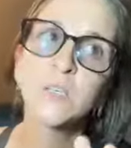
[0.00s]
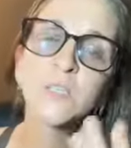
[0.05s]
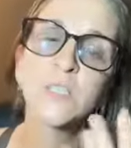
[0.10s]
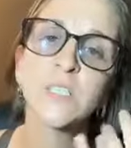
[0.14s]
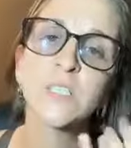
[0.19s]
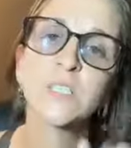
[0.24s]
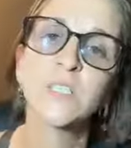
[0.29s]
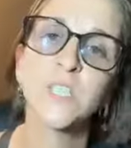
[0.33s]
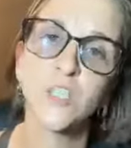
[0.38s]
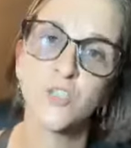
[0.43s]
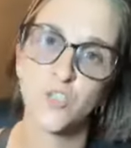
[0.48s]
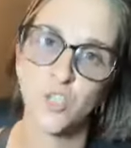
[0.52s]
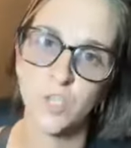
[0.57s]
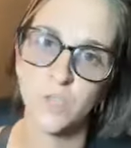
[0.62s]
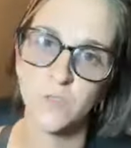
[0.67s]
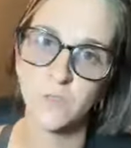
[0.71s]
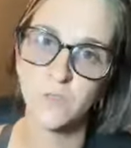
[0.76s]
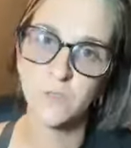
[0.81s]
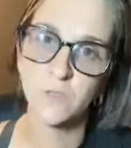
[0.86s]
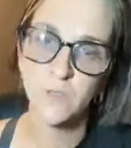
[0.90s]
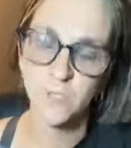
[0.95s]

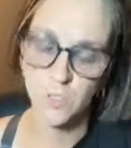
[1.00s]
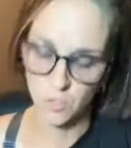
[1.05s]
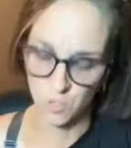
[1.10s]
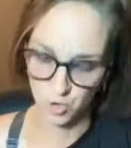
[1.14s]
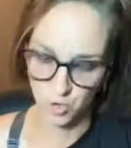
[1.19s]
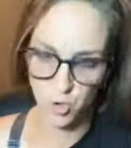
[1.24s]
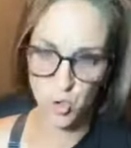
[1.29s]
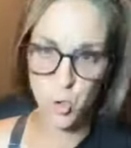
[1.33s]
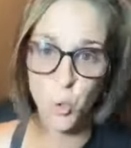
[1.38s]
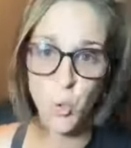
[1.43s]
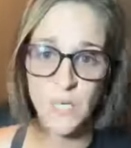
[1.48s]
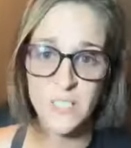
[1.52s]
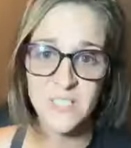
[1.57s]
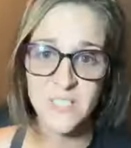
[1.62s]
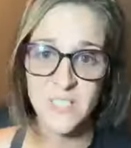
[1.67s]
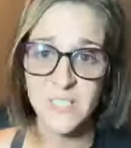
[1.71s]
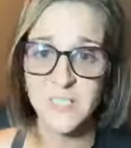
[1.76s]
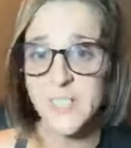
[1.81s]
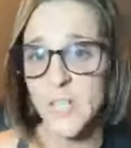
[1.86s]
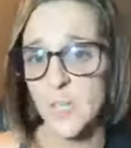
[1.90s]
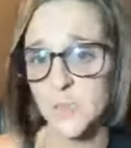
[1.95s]
decisions,
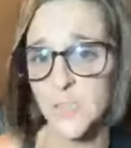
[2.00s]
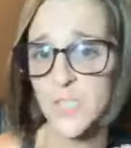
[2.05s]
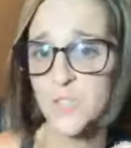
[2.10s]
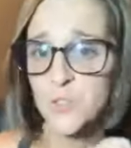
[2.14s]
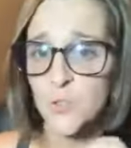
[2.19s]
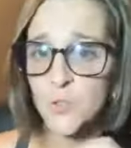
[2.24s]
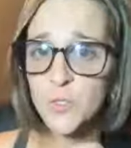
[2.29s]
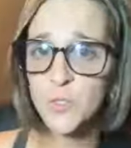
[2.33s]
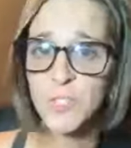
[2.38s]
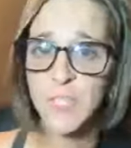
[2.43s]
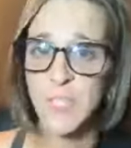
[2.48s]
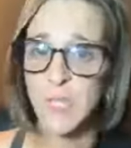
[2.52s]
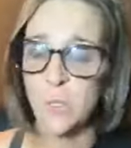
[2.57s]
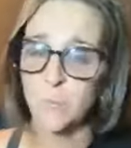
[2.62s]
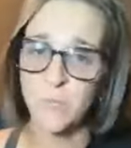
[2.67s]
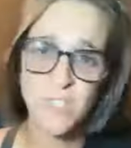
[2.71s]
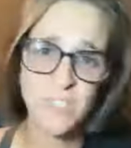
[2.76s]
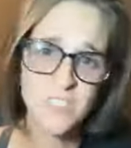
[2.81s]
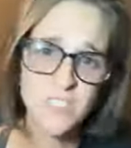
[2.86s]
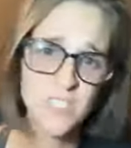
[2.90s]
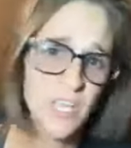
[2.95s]
choices. Now, these are
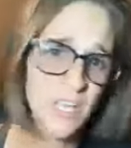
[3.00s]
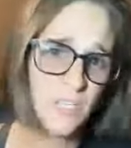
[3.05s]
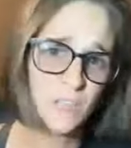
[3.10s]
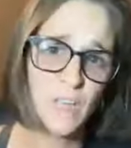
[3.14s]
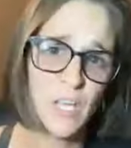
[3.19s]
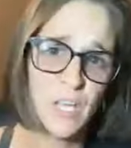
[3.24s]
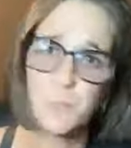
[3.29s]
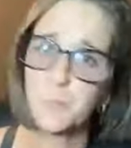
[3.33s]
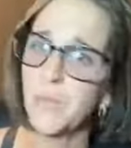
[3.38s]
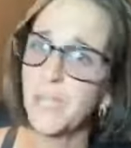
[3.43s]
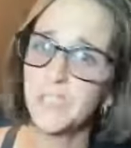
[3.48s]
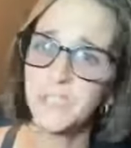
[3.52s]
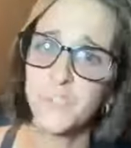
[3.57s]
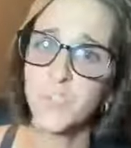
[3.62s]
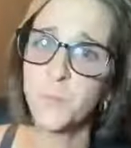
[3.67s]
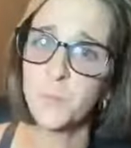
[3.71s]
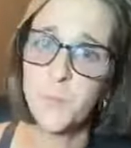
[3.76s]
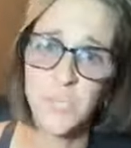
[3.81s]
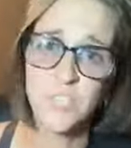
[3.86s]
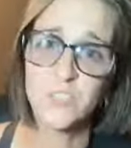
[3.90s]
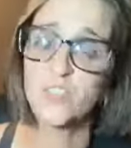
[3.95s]
deep. This ain't like
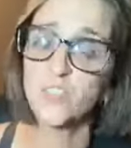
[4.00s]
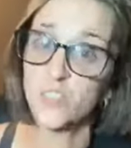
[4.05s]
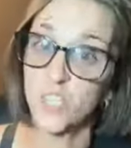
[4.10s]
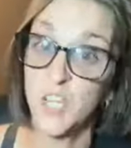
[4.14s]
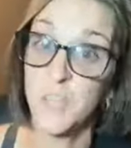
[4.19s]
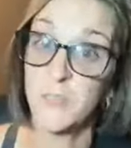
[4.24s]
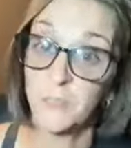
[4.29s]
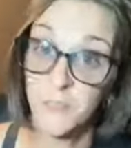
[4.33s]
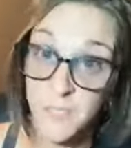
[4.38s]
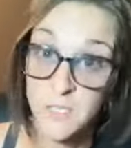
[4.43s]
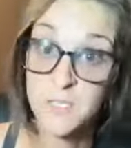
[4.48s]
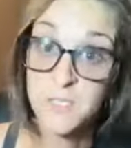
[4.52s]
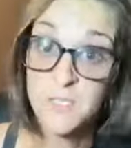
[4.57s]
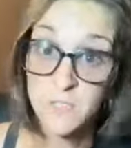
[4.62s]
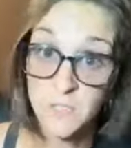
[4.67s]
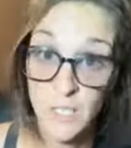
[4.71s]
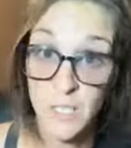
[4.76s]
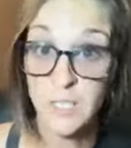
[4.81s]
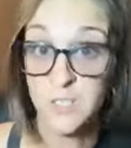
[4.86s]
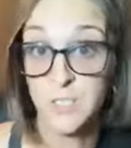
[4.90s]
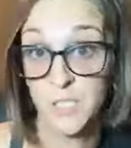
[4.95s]
basic bitch shit. This
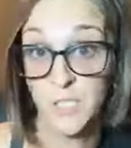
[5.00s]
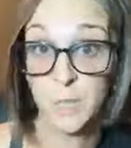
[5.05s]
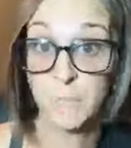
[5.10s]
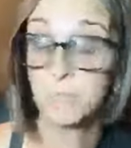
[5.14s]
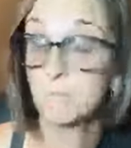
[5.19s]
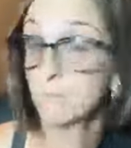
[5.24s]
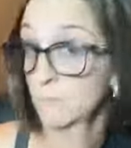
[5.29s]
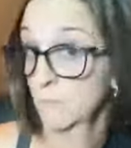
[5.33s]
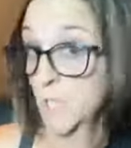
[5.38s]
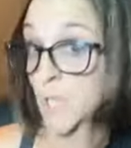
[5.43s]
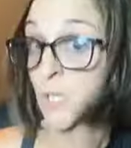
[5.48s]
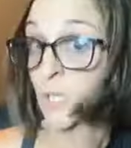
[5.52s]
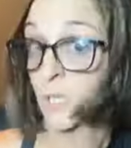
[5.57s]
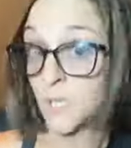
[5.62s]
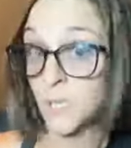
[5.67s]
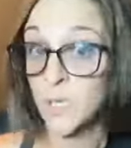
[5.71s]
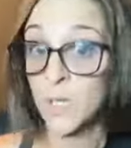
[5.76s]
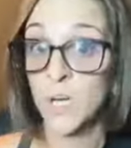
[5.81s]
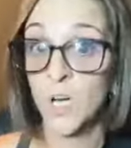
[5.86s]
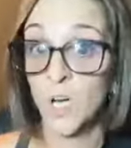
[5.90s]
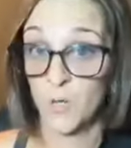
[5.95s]
is like deep,
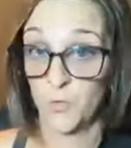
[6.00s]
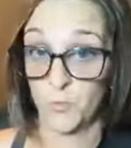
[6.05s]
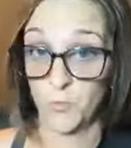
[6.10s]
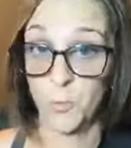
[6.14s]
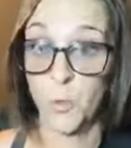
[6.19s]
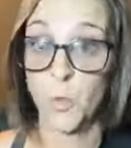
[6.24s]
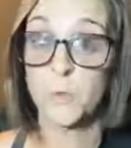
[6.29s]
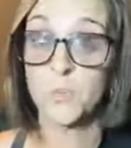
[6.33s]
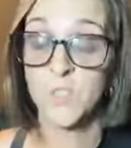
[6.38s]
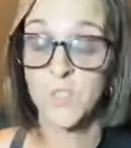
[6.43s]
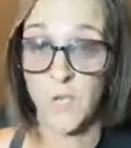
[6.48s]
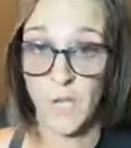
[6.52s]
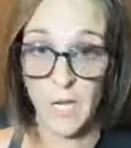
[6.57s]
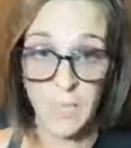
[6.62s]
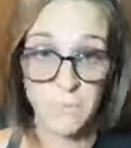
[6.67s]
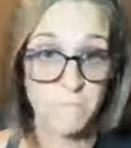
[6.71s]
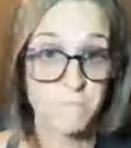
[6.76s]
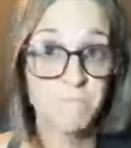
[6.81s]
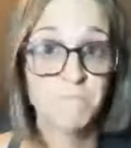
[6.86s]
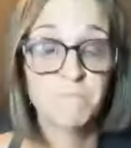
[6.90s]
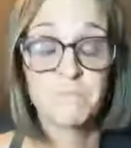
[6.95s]
cutthroat type